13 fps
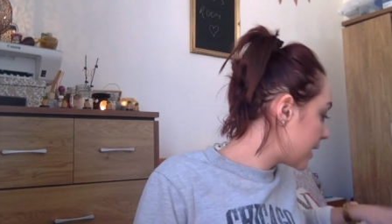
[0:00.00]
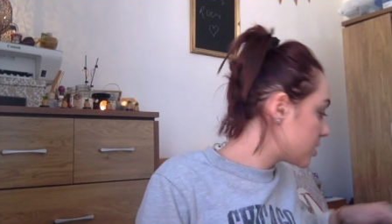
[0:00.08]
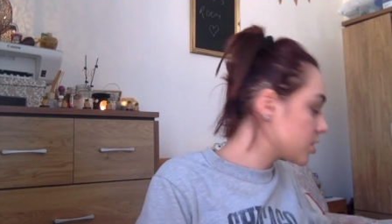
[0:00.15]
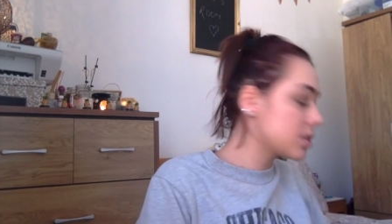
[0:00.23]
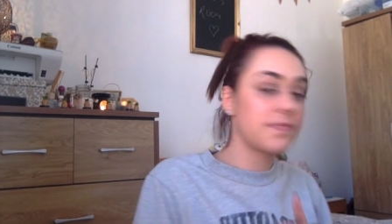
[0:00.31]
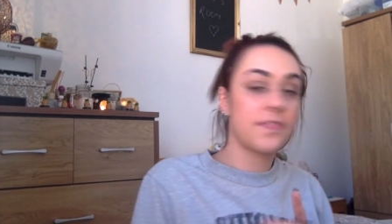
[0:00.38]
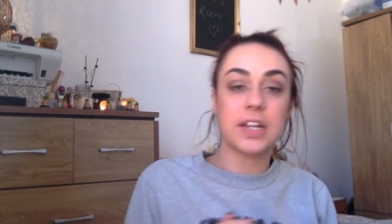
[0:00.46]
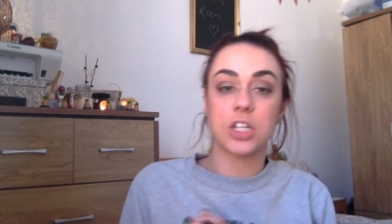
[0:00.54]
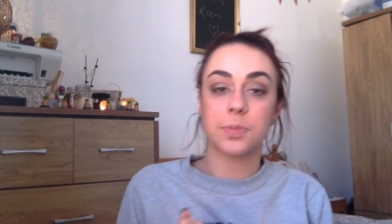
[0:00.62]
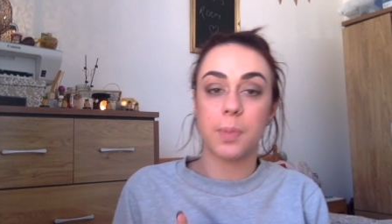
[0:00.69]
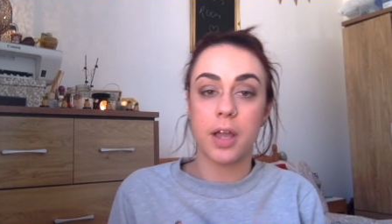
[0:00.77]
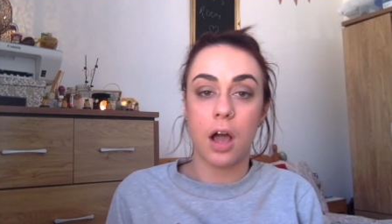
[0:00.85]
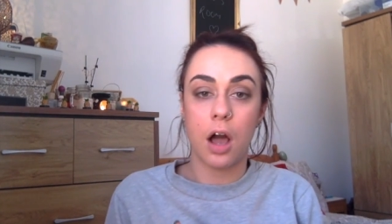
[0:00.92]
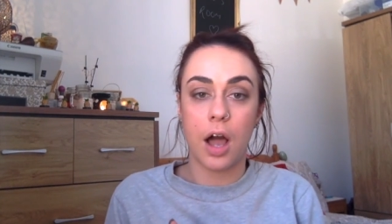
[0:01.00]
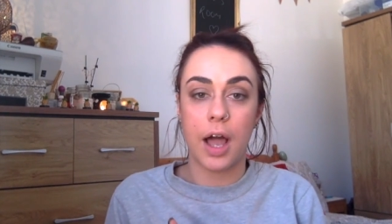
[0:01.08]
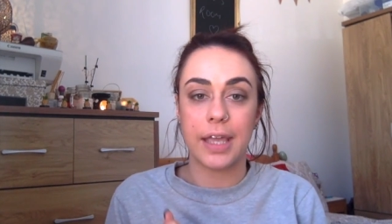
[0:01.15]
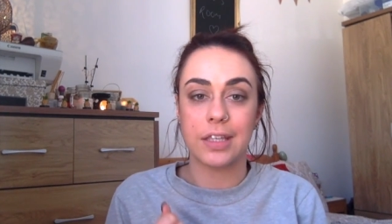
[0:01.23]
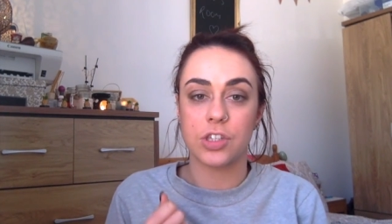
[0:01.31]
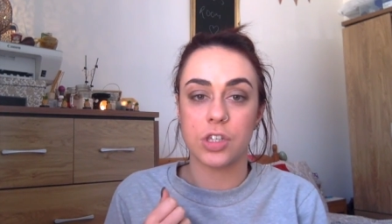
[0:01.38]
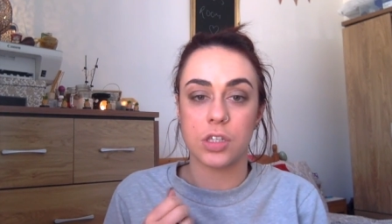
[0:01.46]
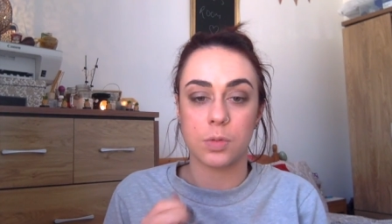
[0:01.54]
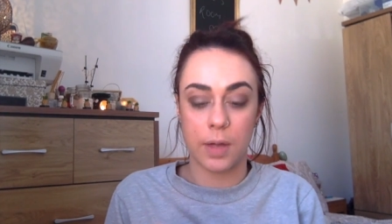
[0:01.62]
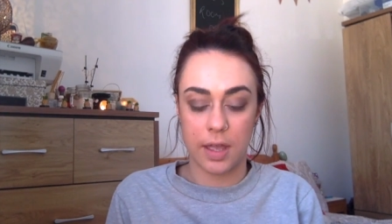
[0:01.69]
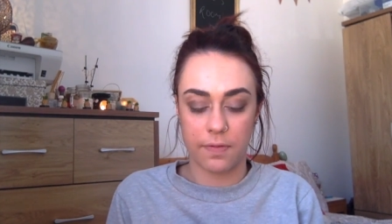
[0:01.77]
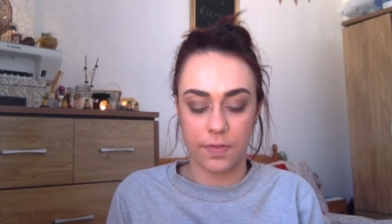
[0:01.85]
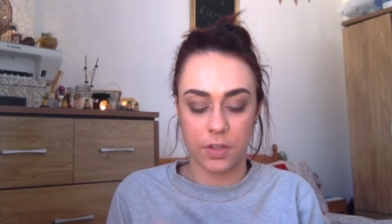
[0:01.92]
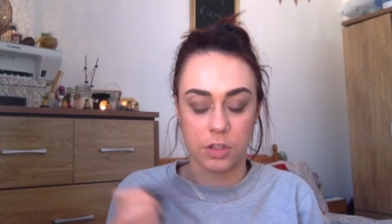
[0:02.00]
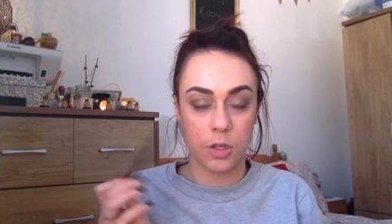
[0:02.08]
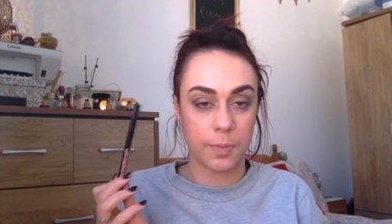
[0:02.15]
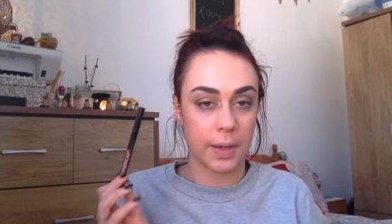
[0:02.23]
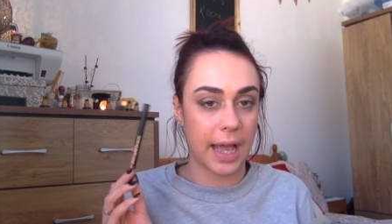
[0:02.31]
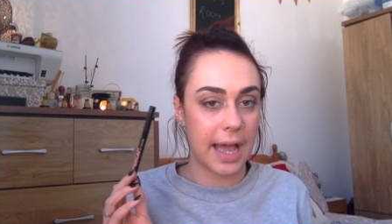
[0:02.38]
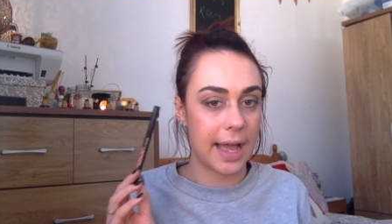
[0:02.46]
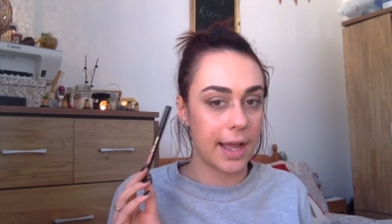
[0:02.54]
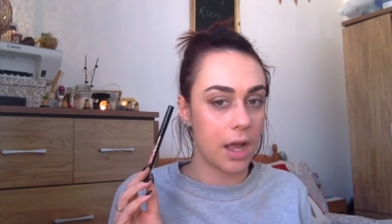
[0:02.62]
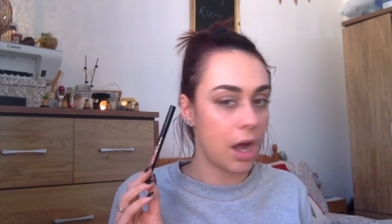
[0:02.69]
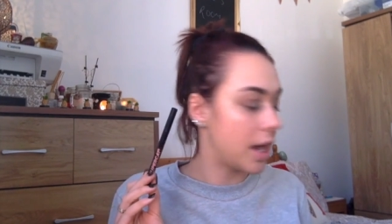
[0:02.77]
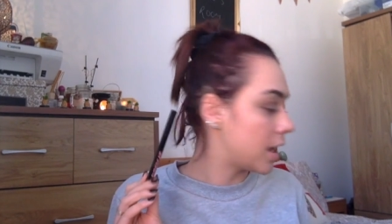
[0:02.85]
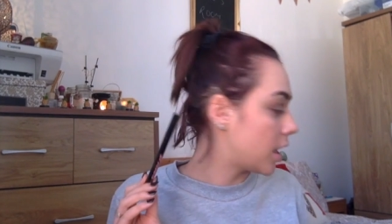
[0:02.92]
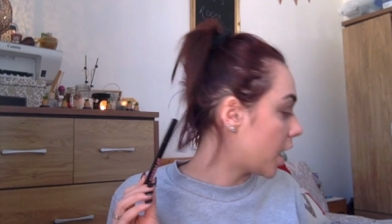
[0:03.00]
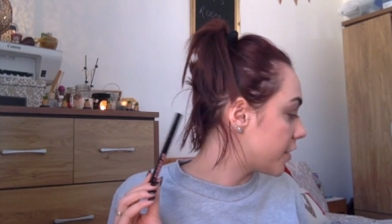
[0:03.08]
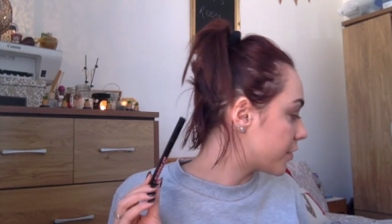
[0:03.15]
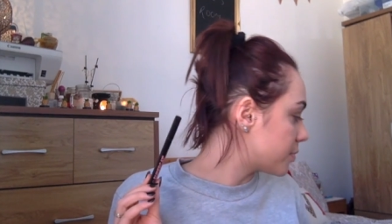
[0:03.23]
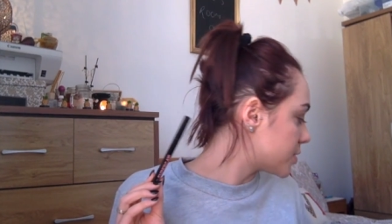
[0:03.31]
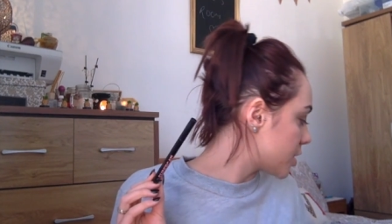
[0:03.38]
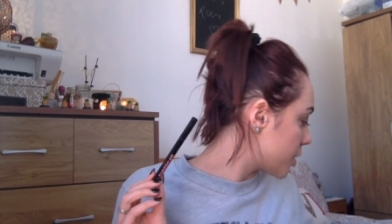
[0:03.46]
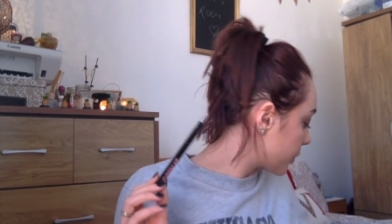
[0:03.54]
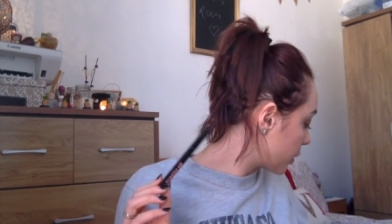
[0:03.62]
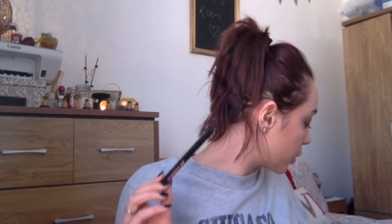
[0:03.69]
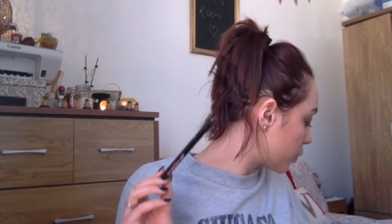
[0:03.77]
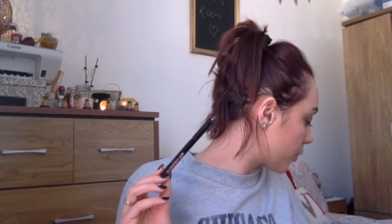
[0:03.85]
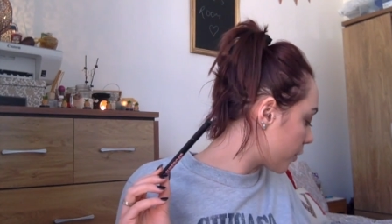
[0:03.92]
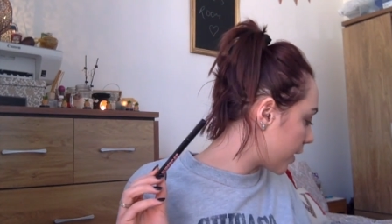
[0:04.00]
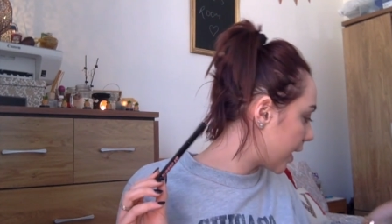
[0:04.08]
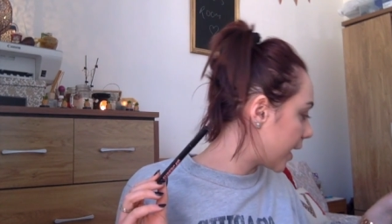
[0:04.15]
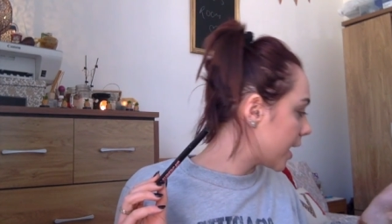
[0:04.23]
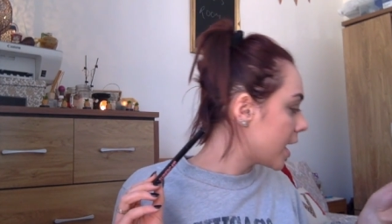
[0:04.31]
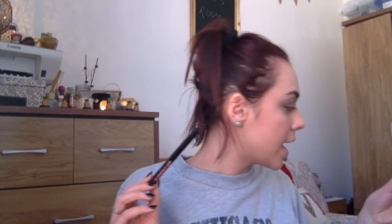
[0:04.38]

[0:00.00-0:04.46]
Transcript: just finish my eyes just with the Supercat eyeliner from Soap & Glory